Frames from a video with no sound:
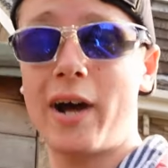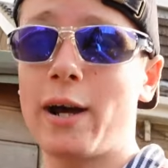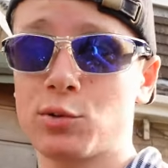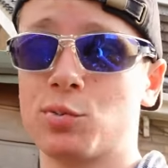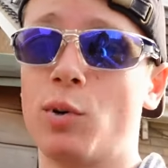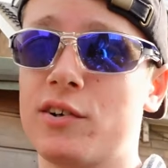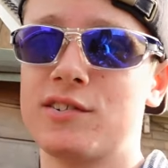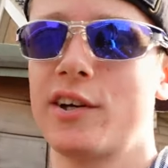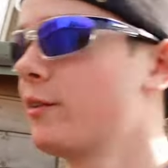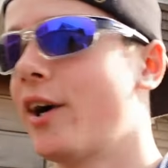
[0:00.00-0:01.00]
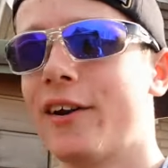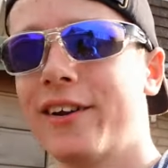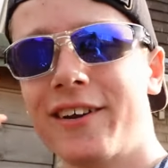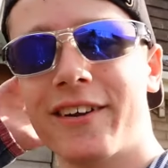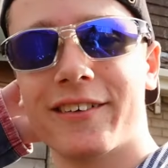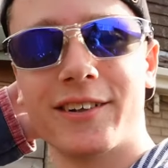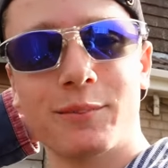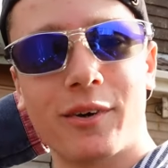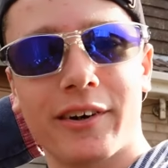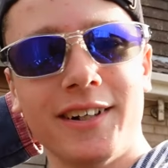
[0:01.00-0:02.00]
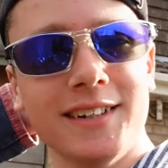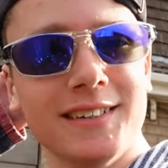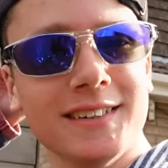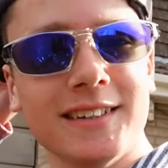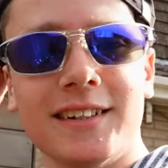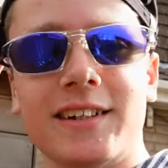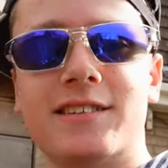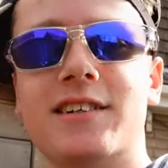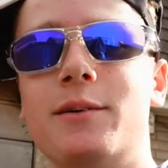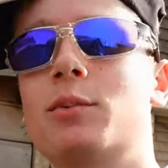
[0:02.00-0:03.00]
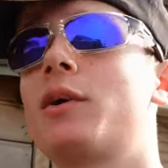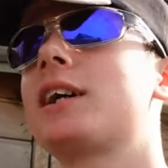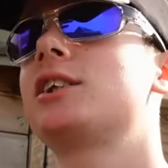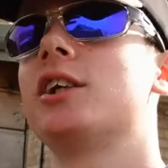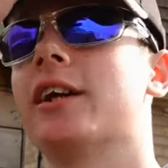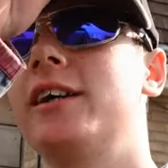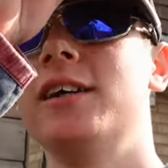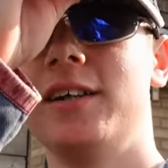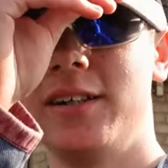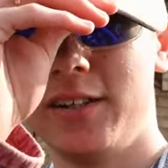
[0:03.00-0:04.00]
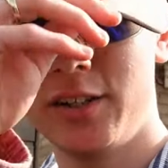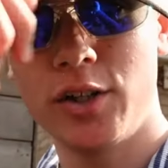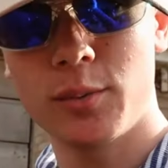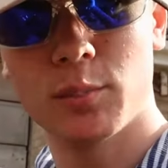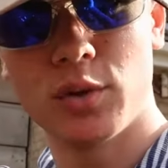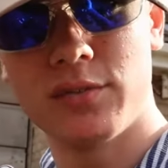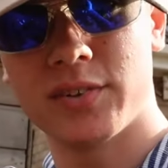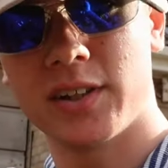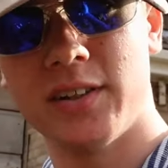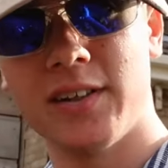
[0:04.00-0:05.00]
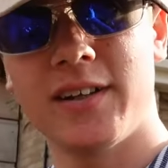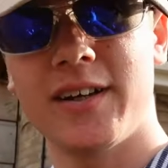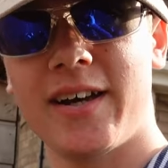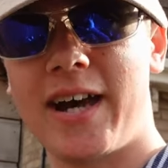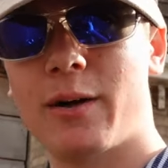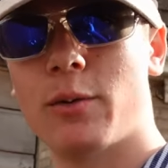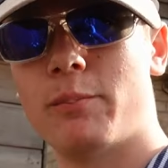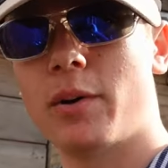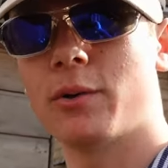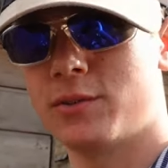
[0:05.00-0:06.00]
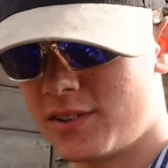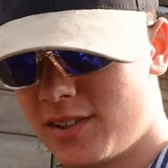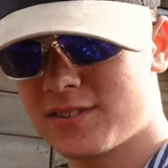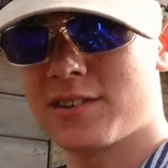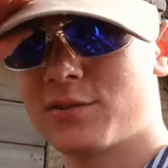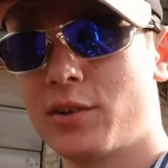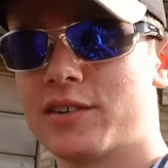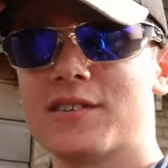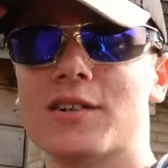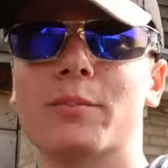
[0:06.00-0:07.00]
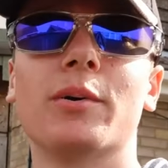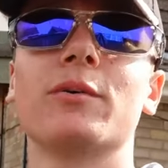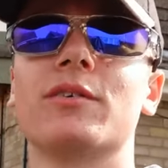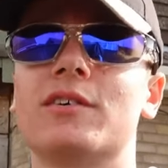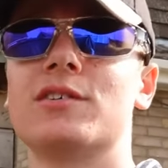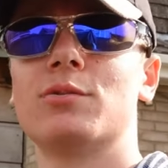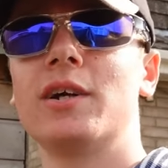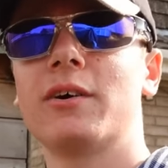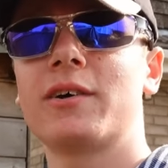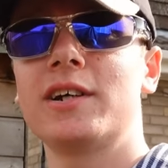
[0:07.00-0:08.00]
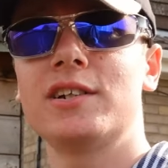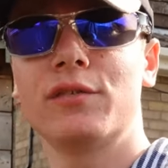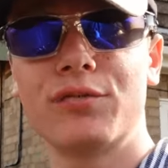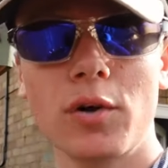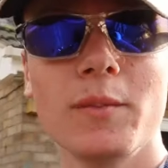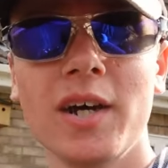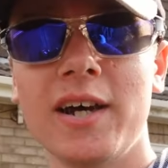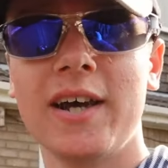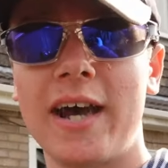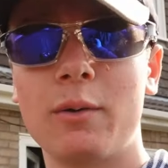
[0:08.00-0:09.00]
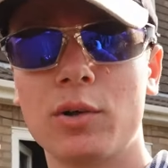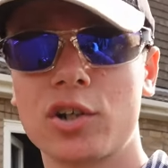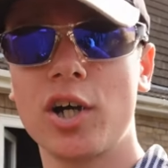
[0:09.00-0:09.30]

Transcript: not house-wise though, no, no, no, no, don't worry. You see, we're actually moving our boat. Yes, that's right, it's our boat that is relocating from our